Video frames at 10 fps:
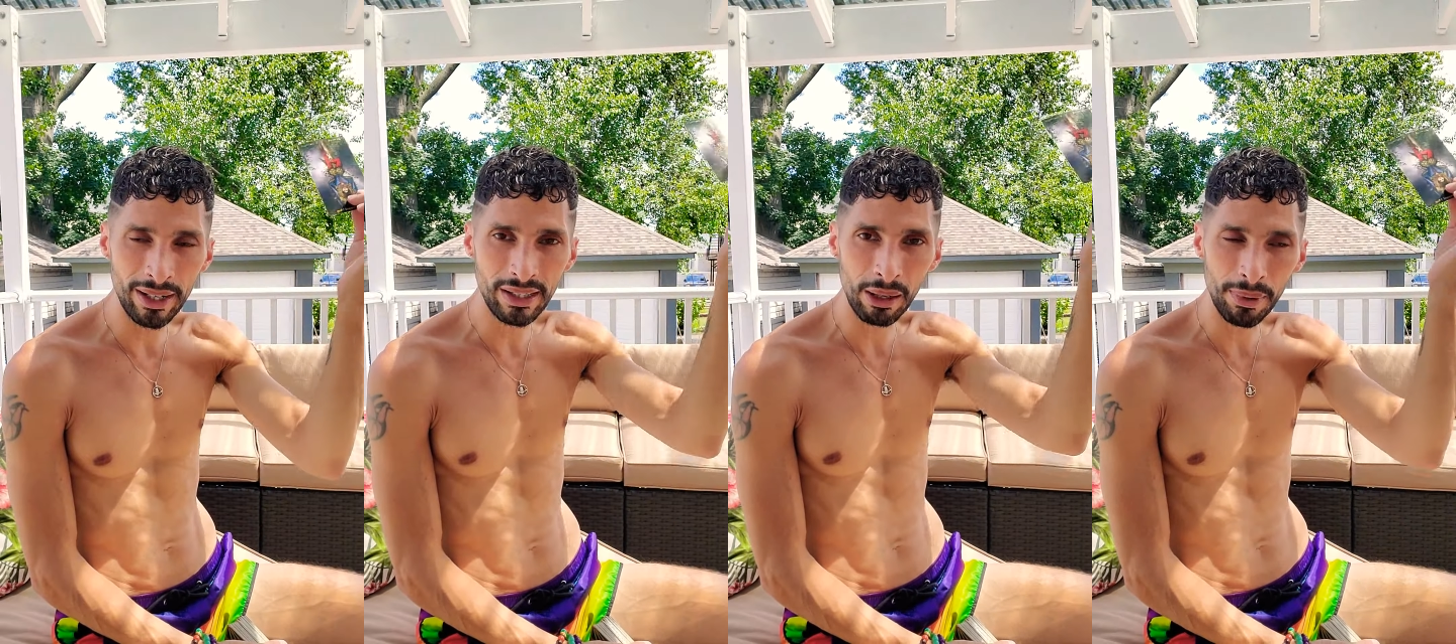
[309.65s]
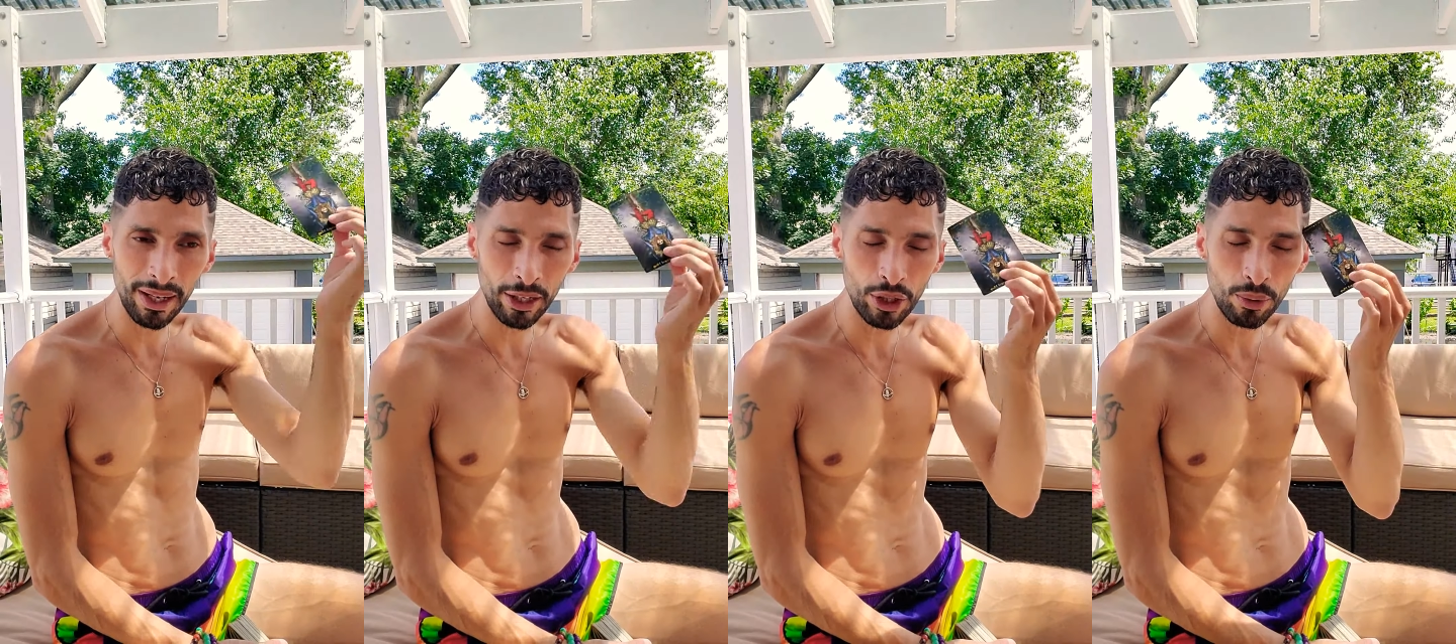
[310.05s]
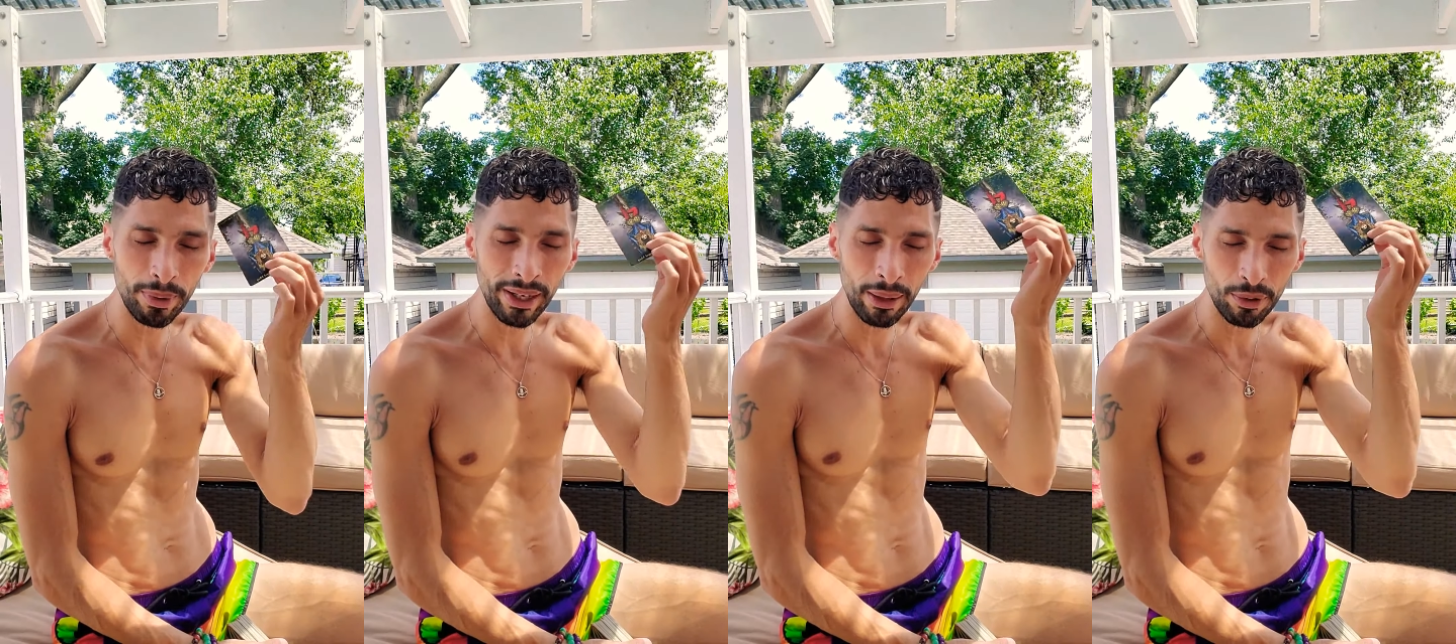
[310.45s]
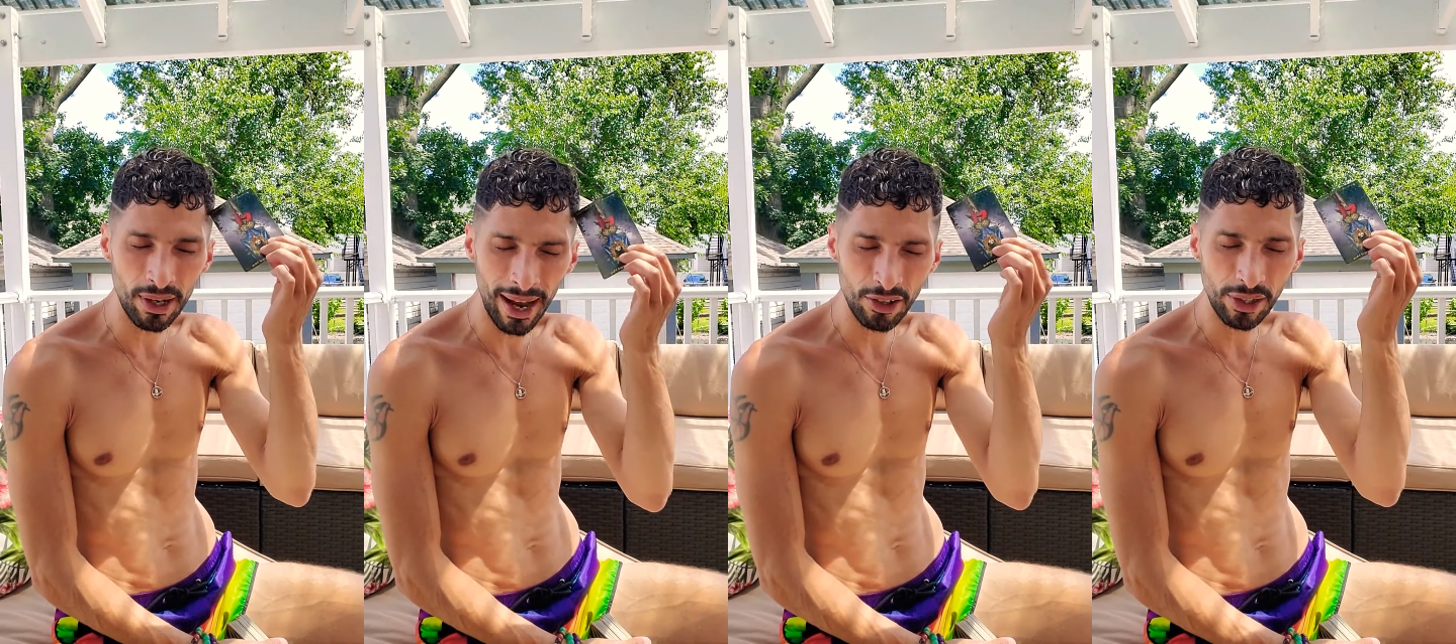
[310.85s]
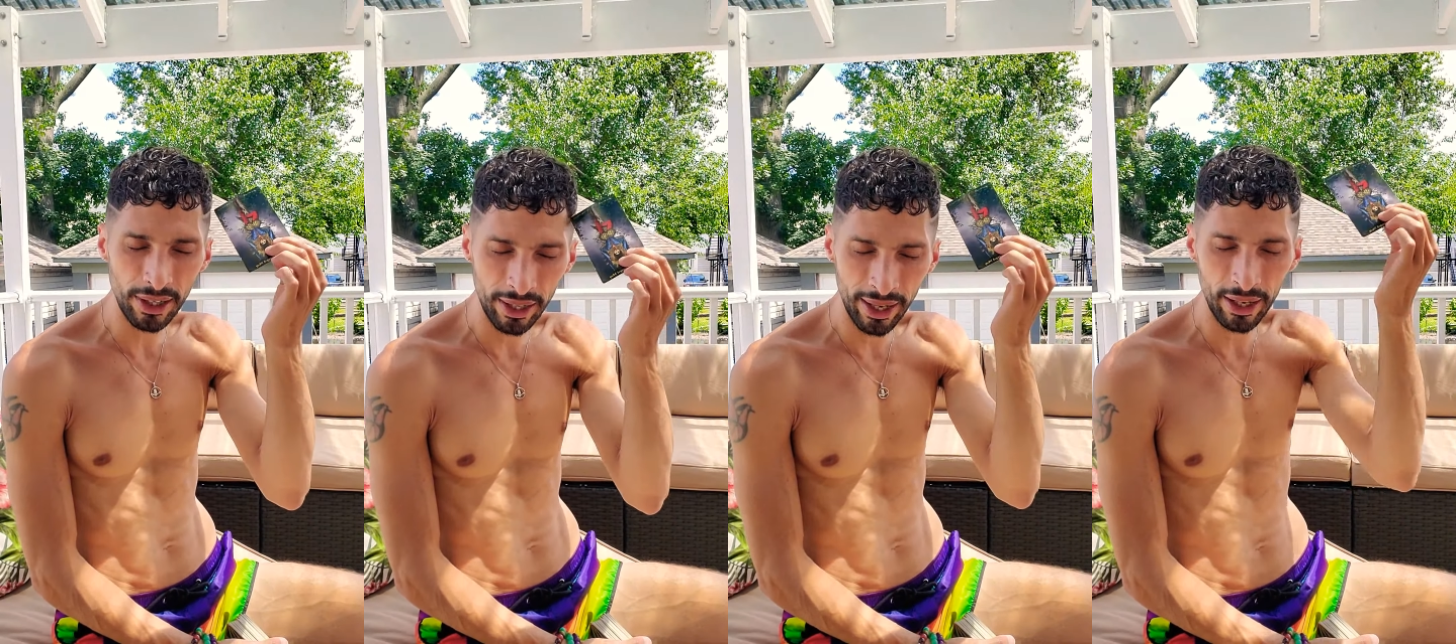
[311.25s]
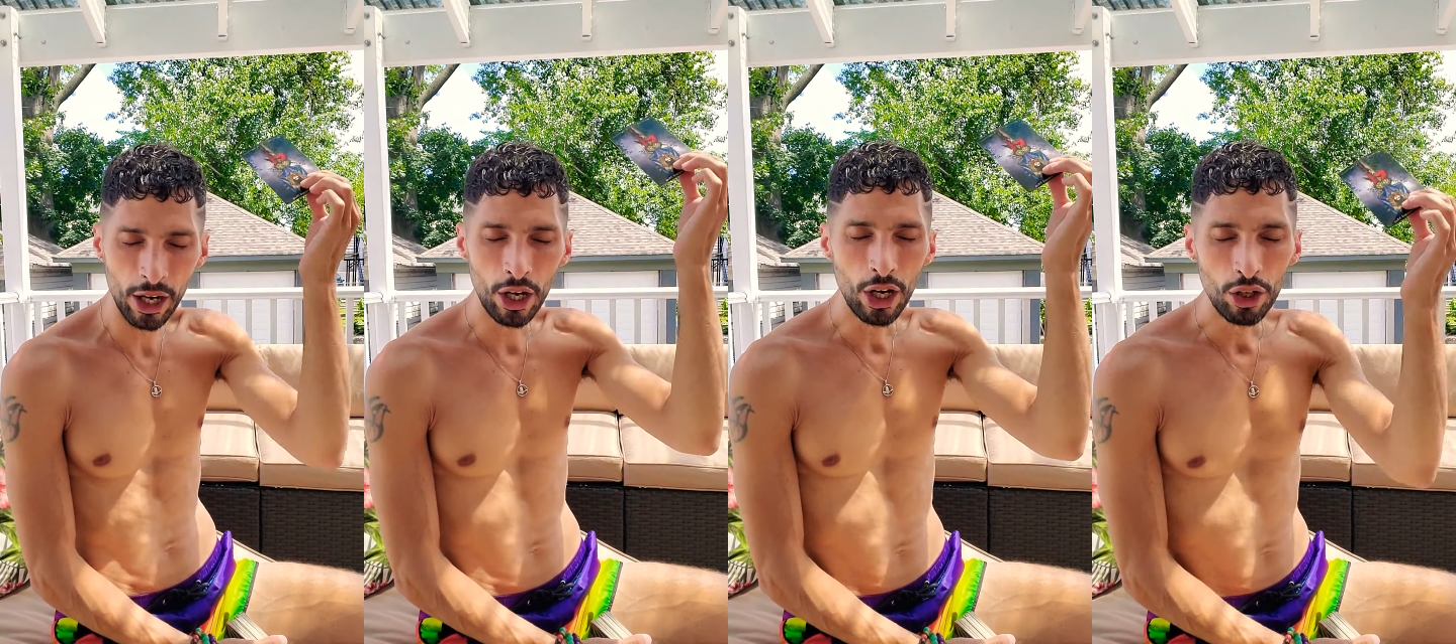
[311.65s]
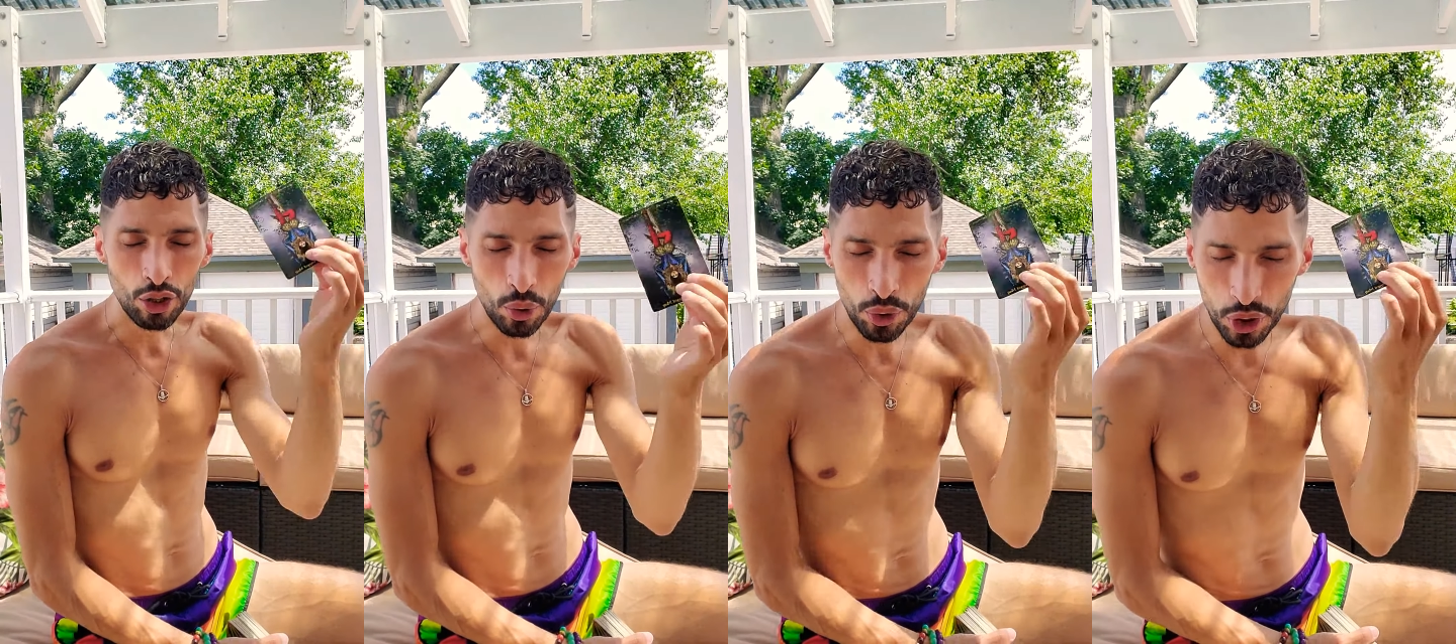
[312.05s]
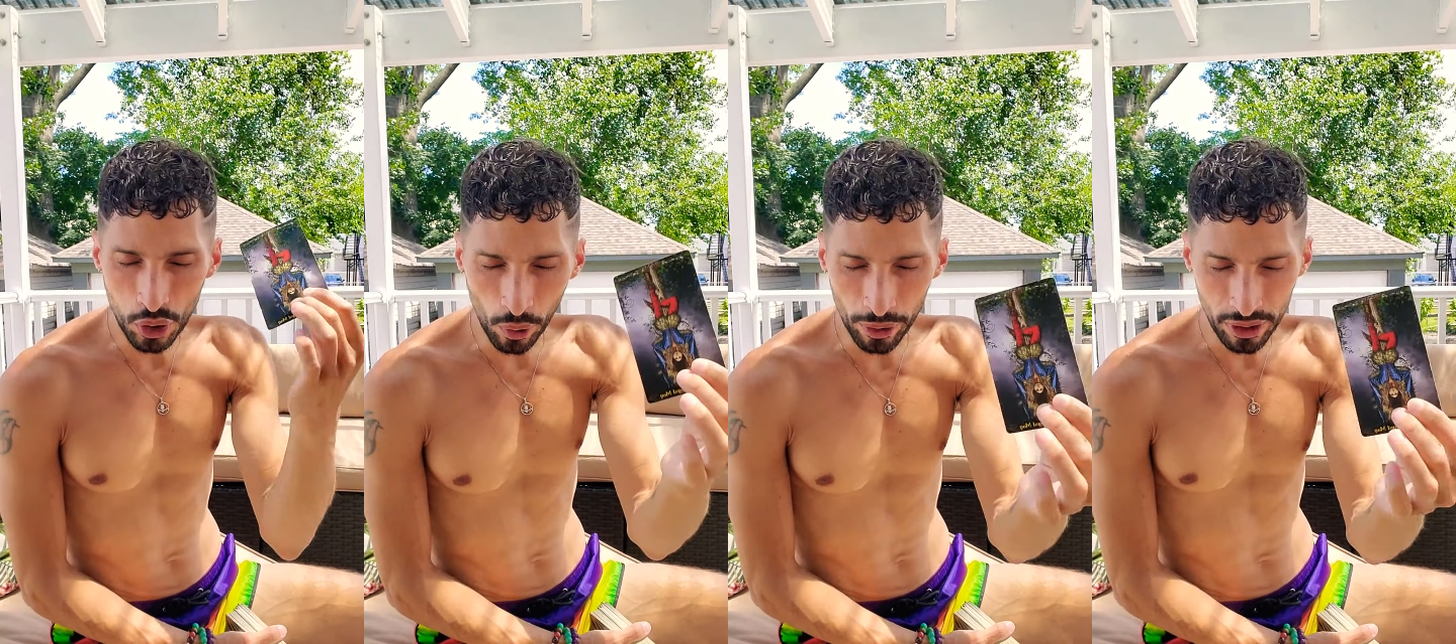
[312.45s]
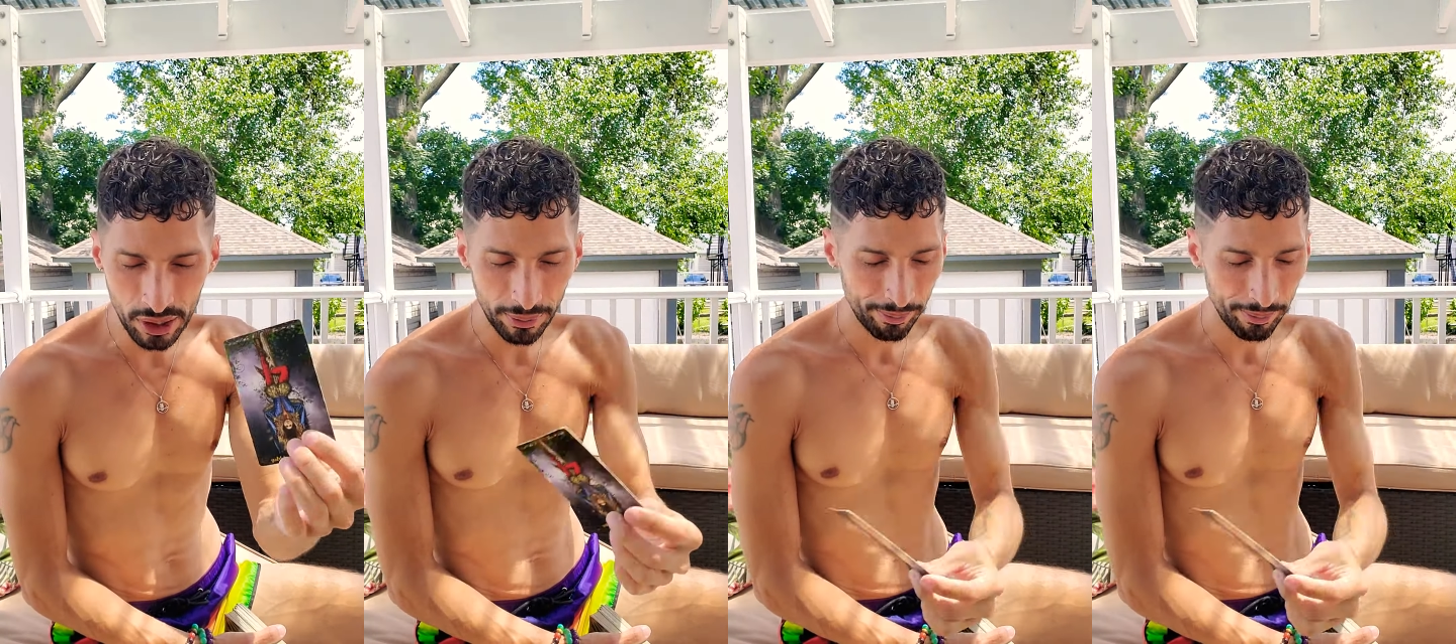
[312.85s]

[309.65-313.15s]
It's going to be like you being able to actually connect to source